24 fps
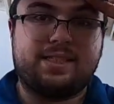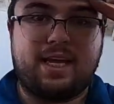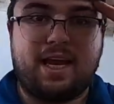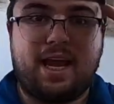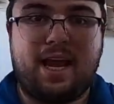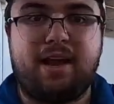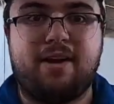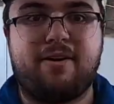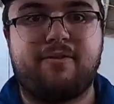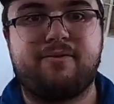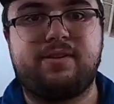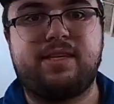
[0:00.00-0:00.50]
They
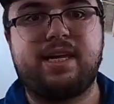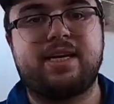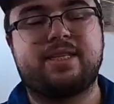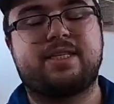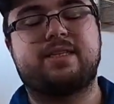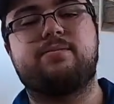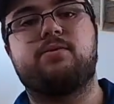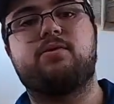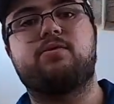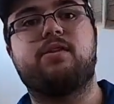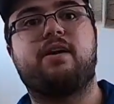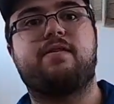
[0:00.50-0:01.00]
have
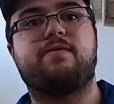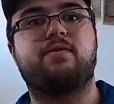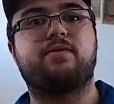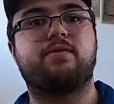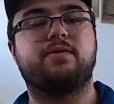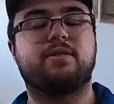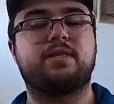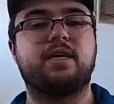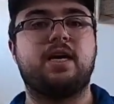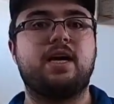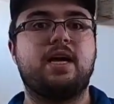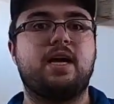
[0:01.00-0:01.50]
decibel
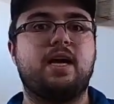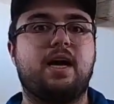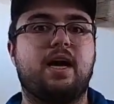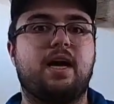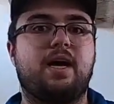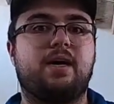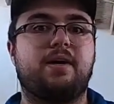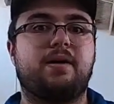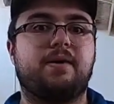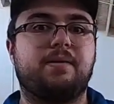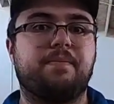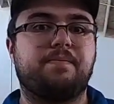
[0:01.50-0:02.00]
levels.
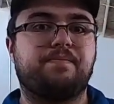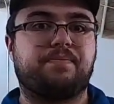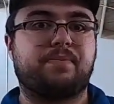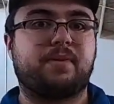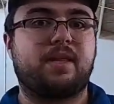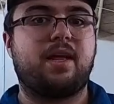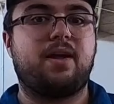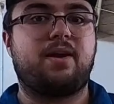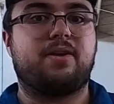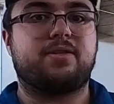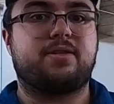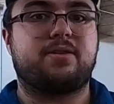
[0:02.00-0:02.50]

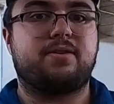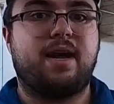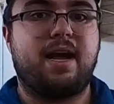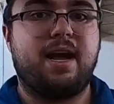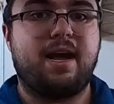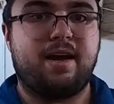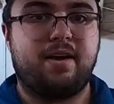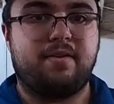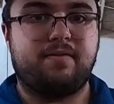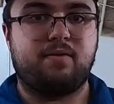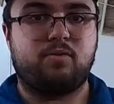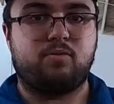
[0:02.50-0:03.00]
They also
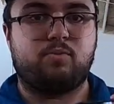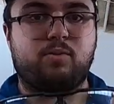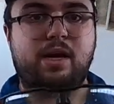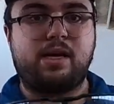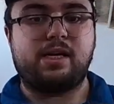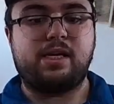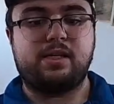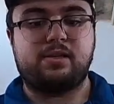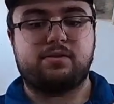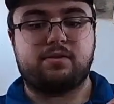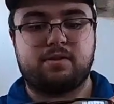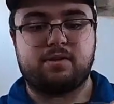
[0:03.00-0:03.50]
have
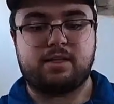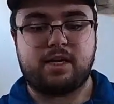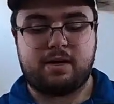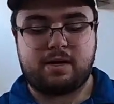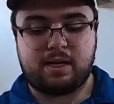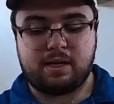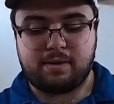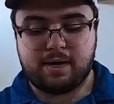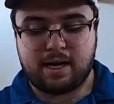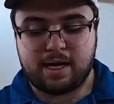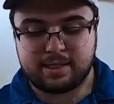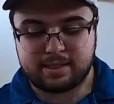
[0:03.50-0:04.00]
ratings for
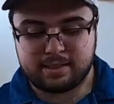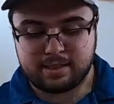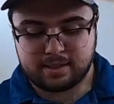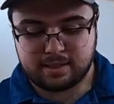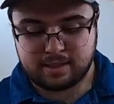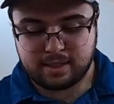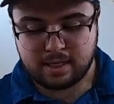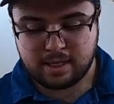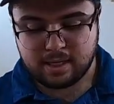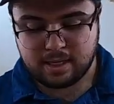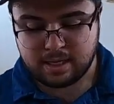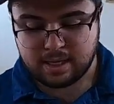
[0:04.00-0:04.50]
safety
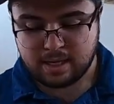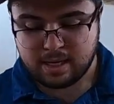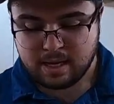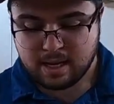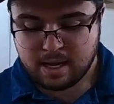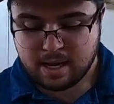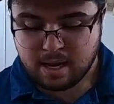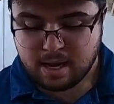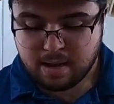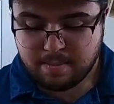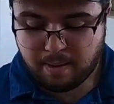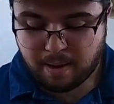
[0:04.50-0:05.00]
glasses.
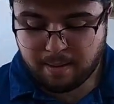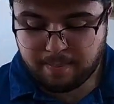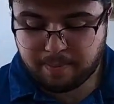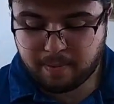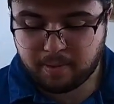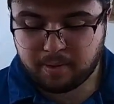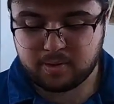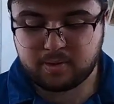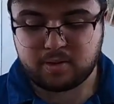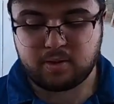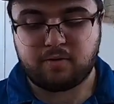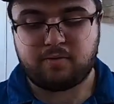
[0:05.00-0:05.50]
My
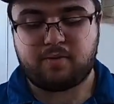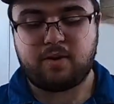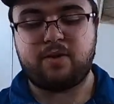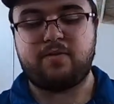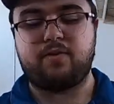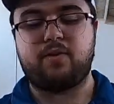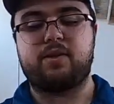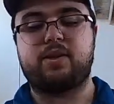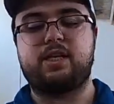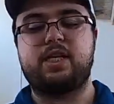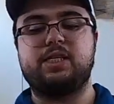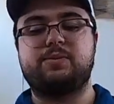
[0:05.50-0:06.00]
personal
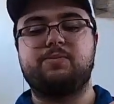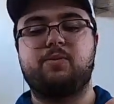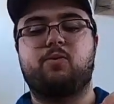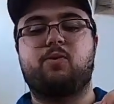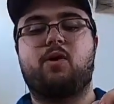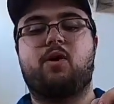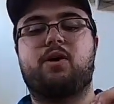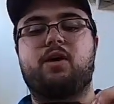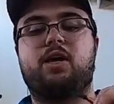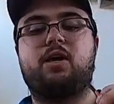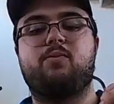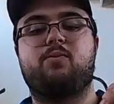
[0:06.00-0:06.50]
favorite are these
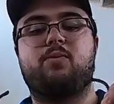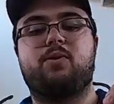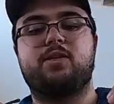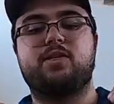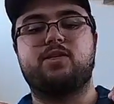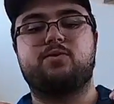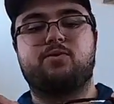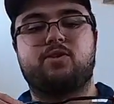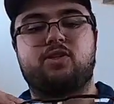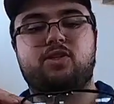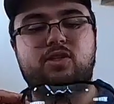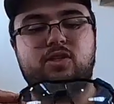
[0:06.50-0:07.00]
Milwaukee
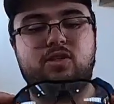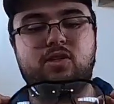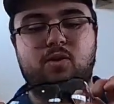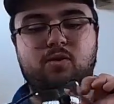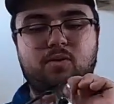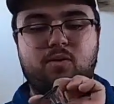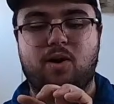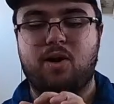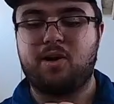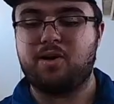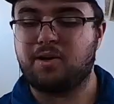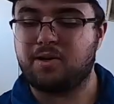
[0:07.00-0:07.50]
ones, which no
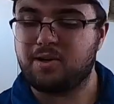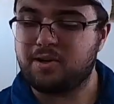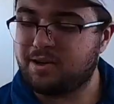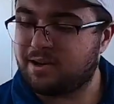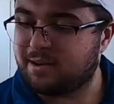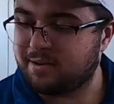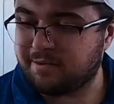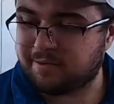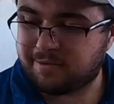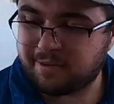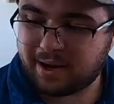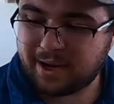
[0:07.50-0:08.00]
longer you
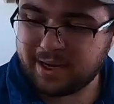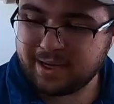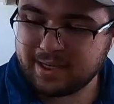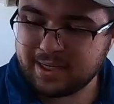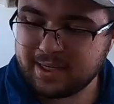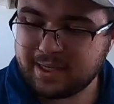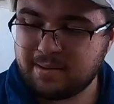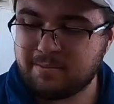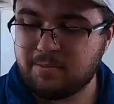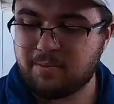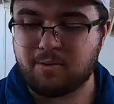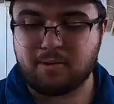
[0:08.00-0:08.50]
can find
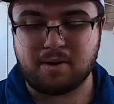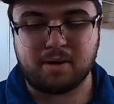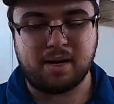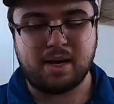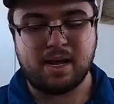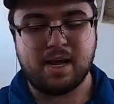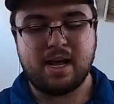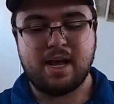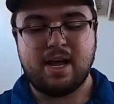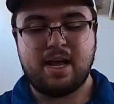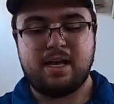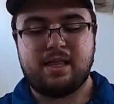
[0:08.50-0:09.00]
anymore.
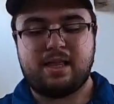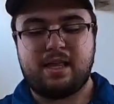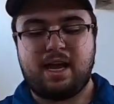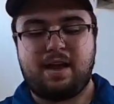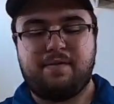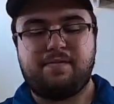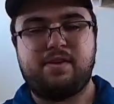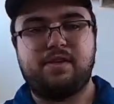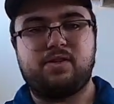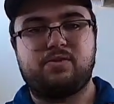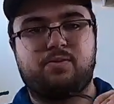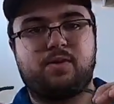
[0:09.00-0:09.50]
They
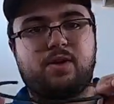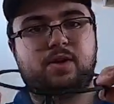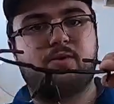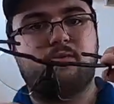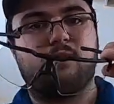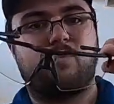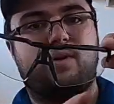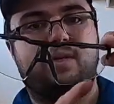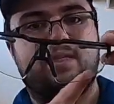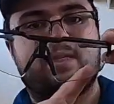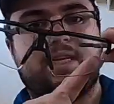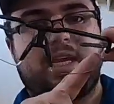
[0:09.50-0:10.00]
have these weird
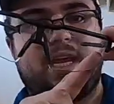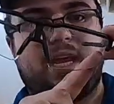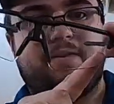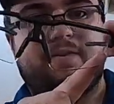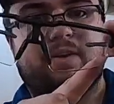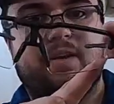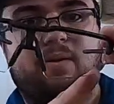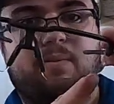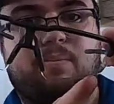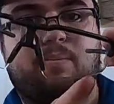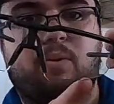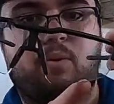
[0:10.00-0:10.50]
ones that have
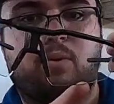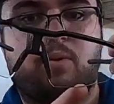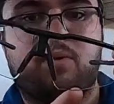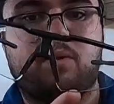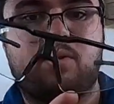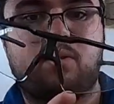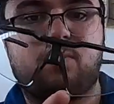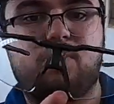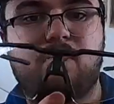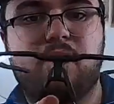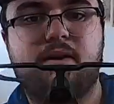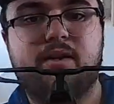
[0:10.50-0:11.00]
like a
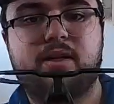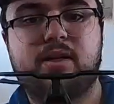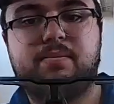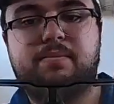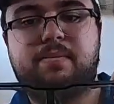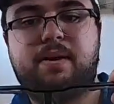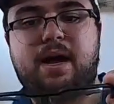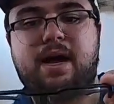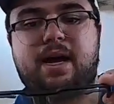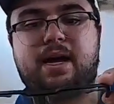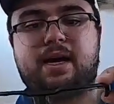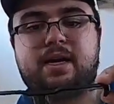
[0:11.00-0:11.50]
border along
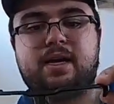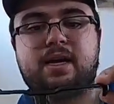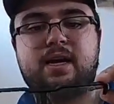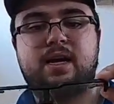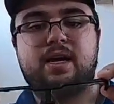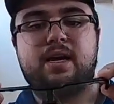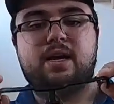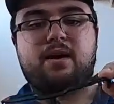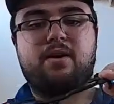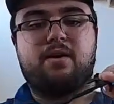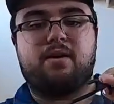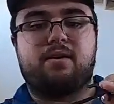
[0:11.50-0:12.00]
the back
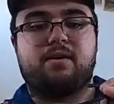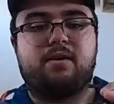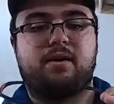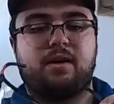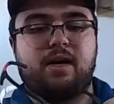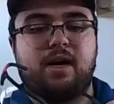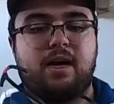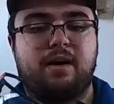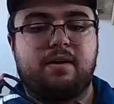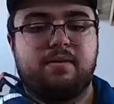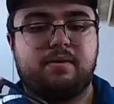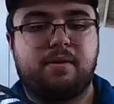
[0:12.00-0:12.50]
or
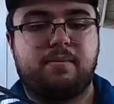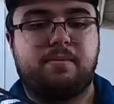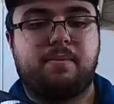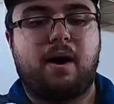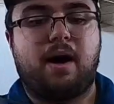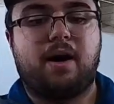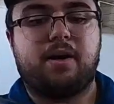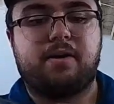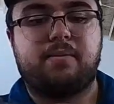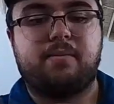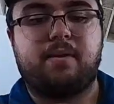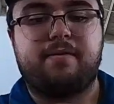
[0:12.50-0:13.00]
the
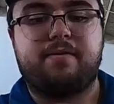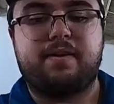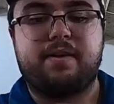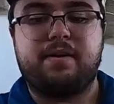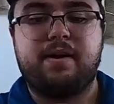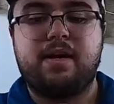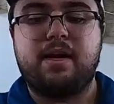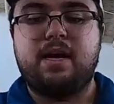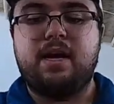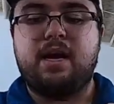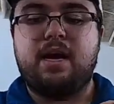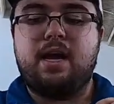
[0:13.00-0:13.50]
bottom of it.